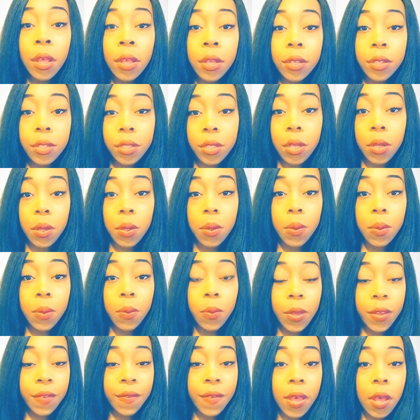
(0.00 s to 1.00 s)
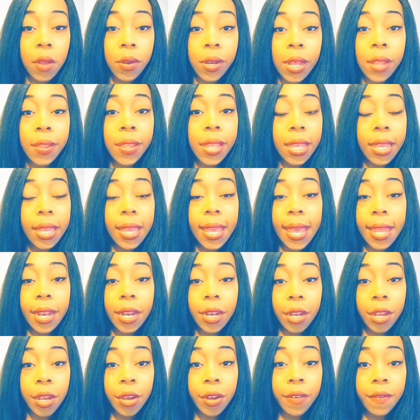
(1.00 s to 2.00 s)
So we found out that he had
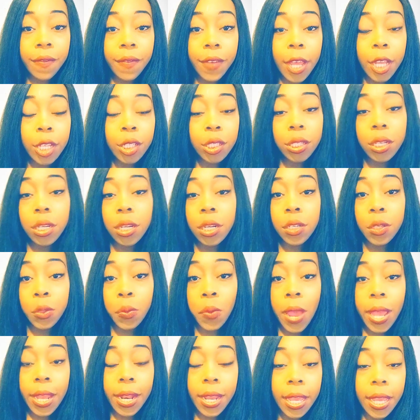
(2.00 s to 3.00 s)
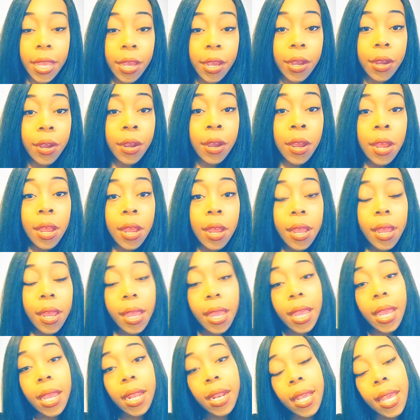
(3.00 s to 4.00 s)
an ear infection in his right ear,
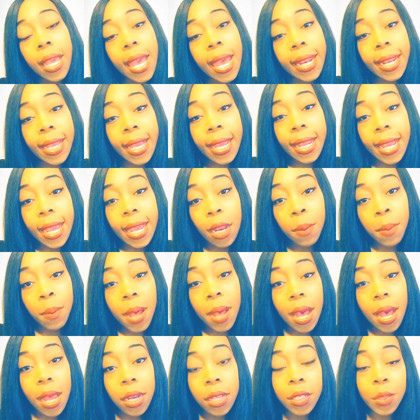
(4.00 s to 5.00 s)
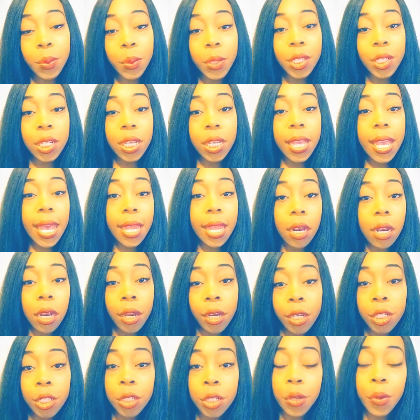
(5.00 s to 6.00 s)
and he had to get antibiotics, which he had an
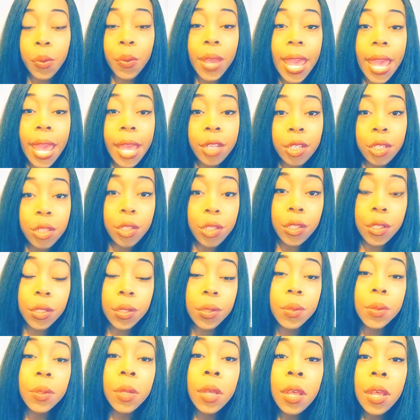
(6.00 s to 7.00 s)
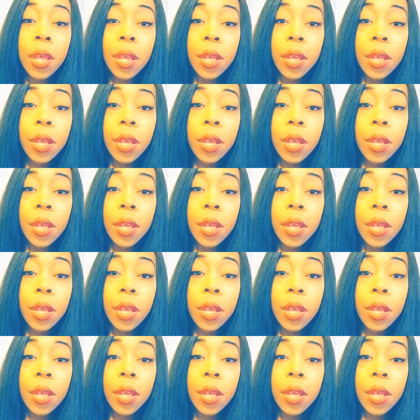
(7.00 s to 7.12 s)
allergic reaction to.